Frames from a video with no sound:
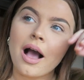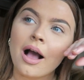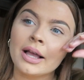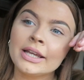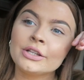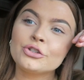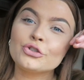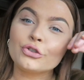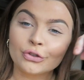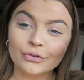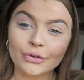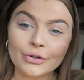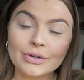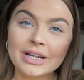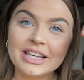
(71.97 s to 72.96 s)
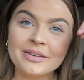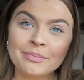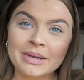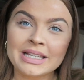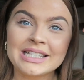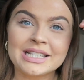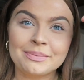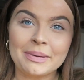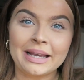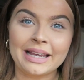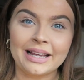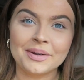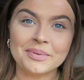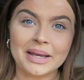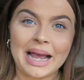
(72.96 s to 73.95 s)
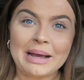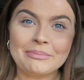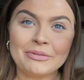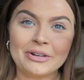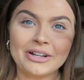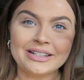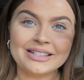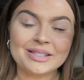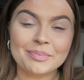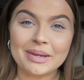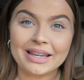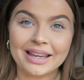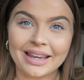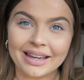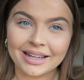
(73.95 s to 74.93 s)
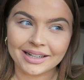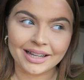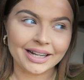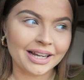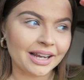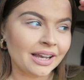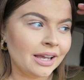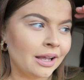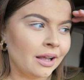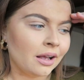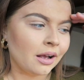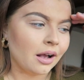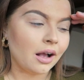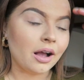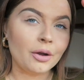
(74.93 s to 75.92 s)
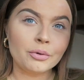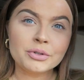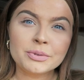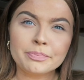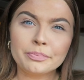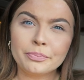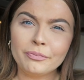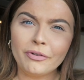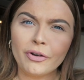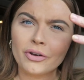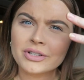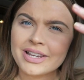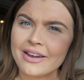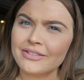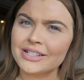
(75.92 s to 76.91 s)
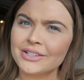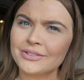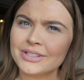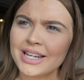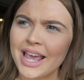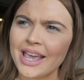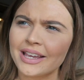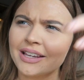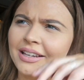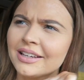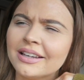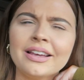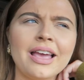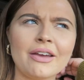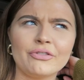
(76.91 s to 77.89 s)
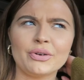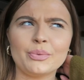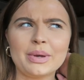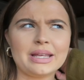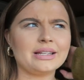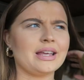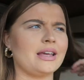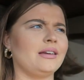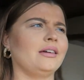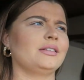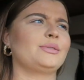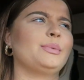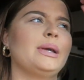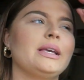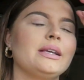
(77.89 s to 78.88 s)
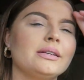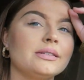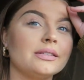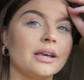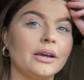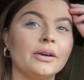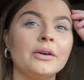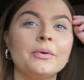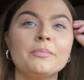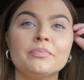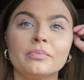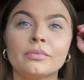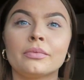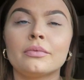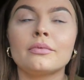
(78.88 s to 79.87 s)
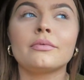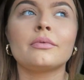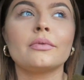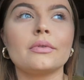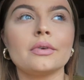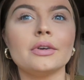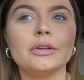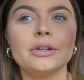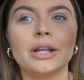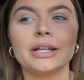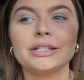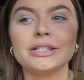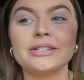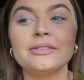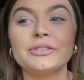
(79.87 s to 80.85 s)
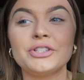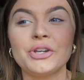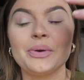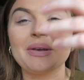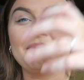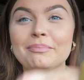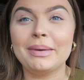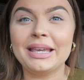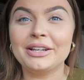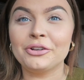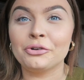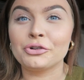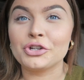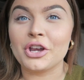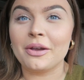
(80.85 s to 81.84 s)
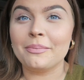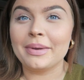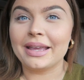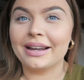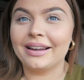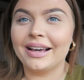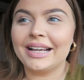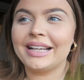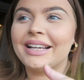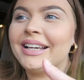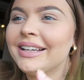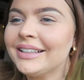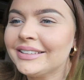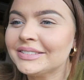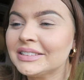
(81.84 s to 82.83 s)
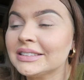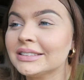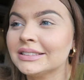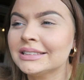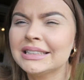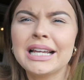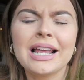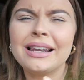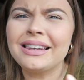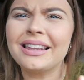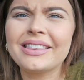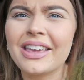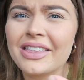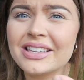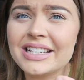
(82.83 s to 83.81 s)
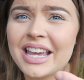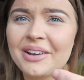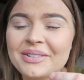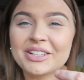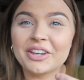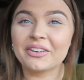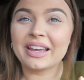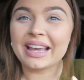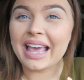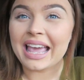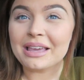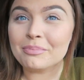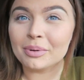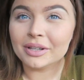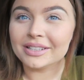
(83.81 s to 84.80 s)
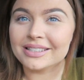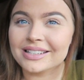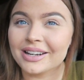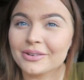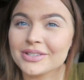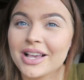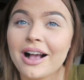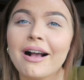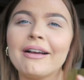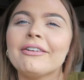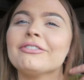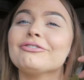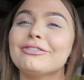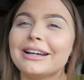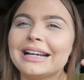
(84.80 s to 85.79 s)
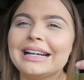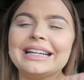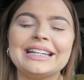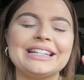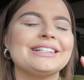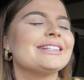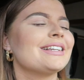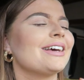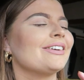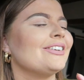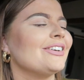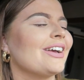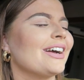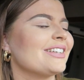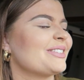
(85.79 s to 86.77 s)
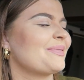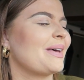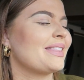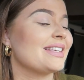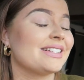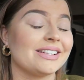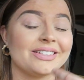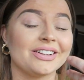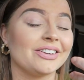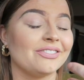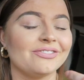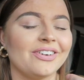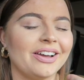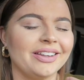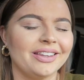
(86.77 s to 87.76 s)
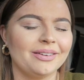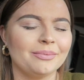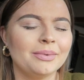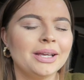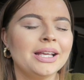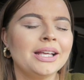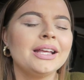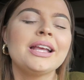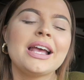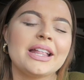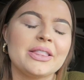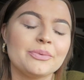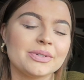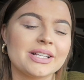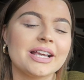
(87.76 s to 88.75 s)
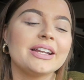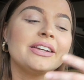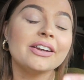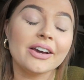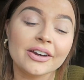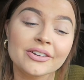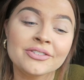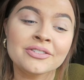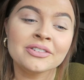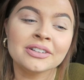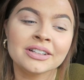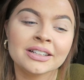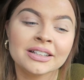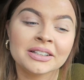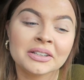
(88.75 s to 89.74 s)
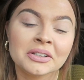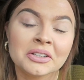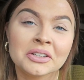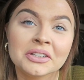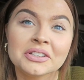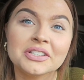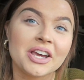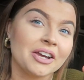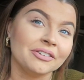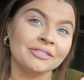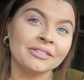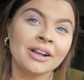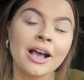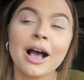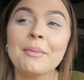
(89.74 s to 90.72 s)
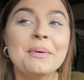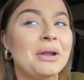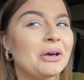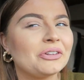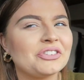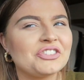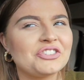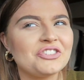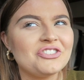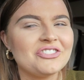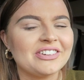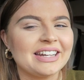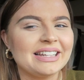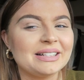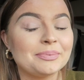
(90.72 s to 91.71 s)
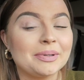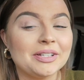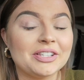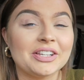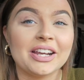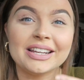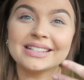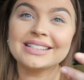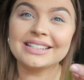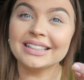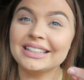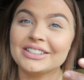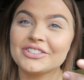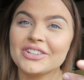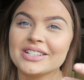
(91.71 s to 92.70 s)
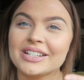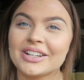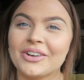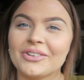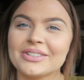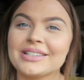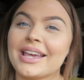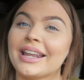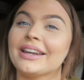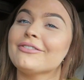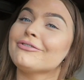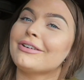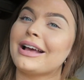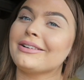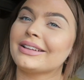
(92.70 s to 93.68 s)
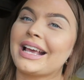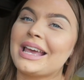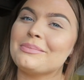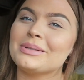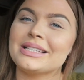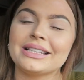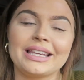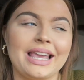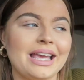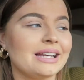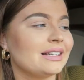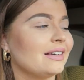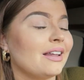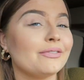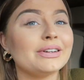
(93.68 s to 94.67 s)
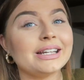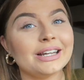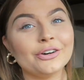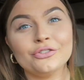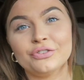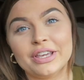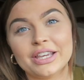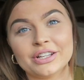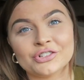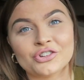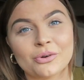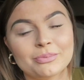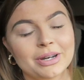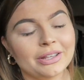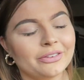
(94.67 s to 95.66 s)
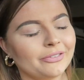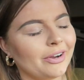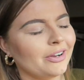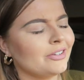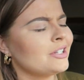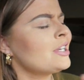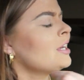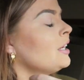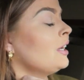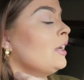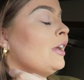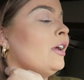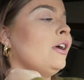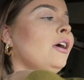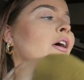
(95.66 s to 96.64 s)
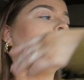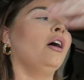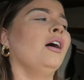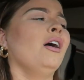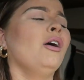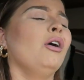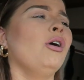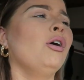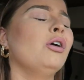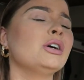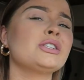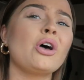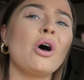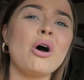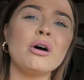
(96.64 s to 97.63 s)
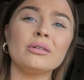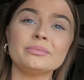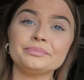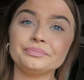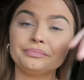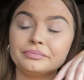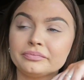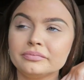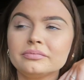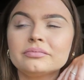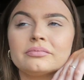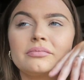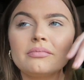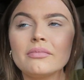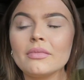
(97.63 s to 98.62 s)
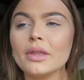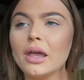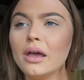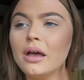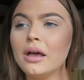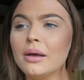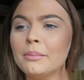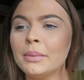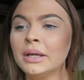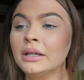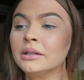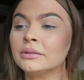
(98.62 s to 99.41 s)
I truly missed picking up the camera and speaking. Like, I was vlogged every single day, every weekday last week. So, like, just doing menial shit and being like the other day I went to go get capers and I was like, I really need to tell you guys about this because I couldn't find them. And then was like, no, don't. I put it on stories because, you know, still interesting content. Found the capers in the end. Lovely little vegan shop down the road. Oh, it's hot.